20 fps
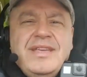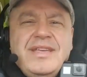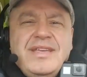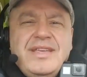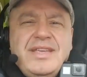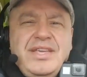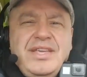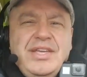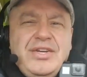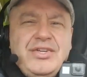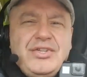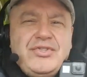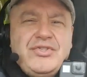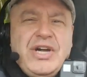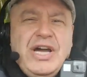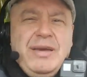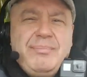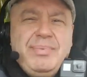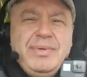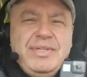here
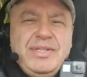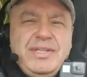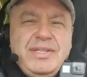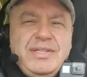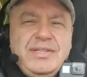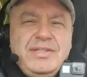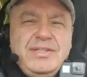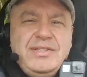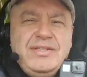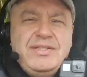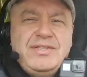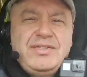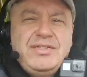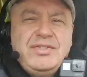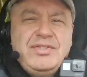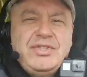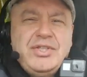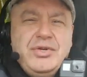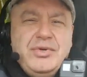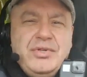dropping in to
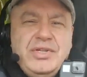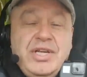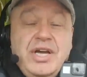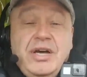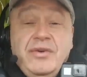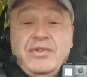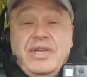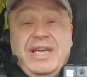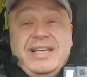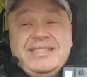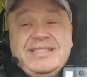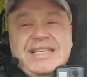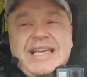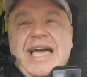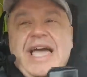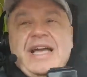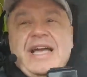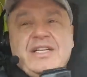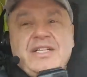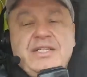show love.
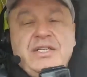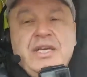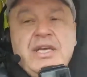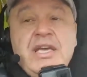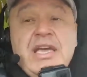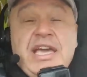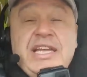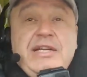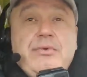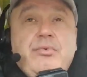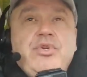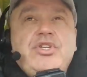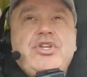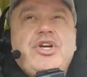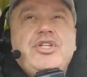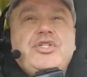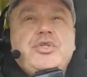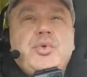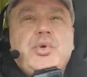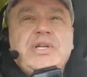Exactly. And then when you
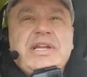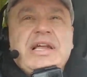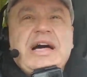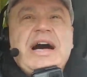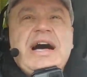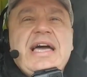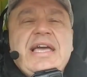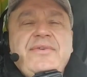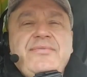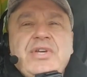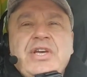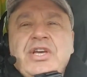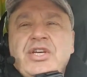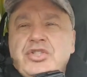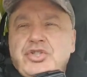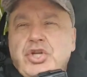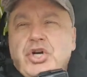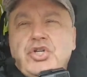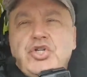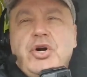go to a live,
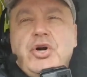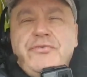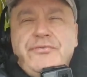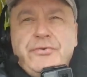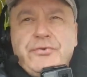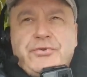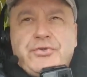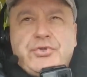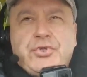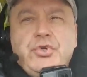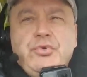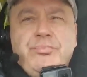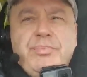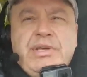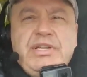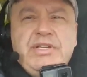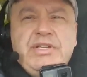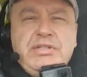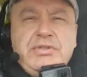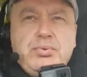don't go for 2
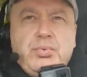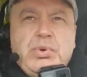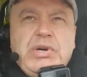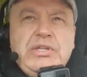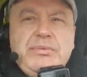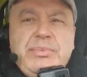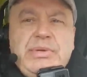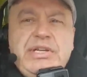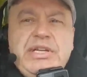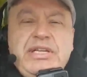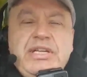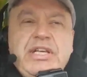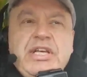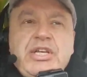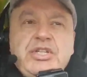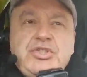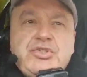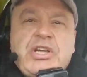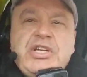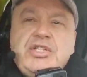minutes, 1 minute.
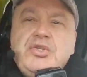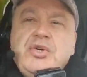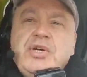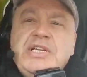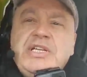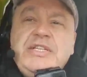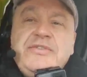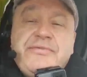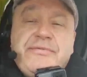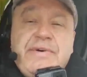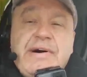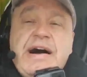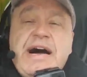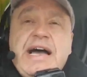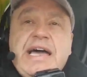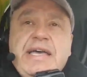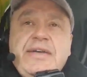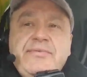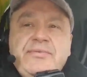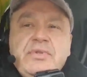Try to do at least
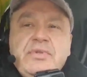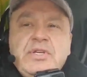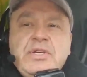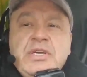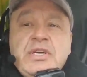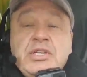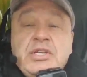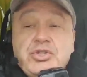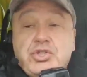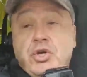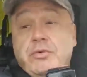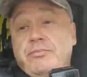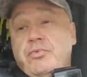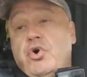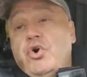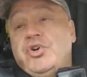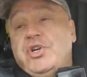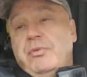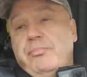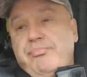5. The
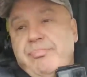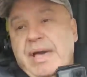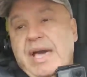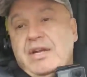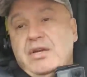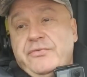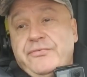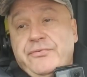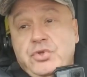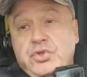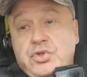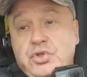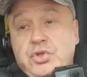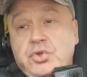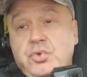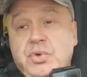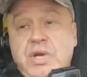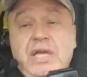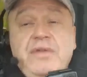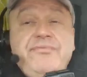more the better for
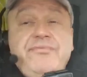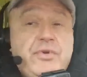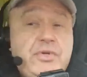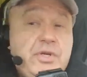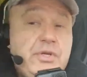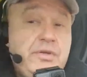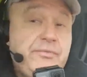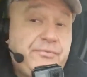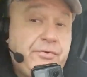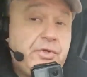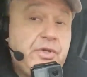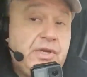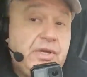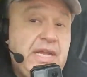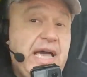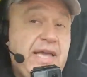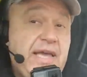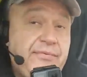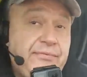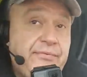you and for the
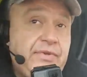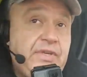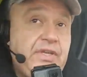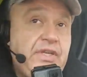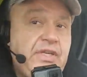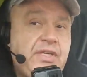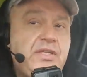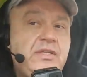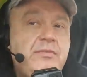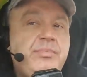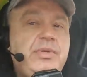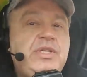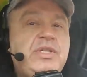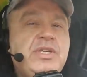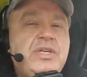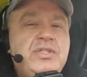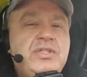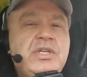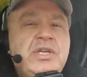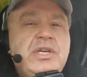live feed,
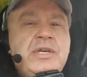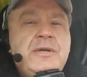because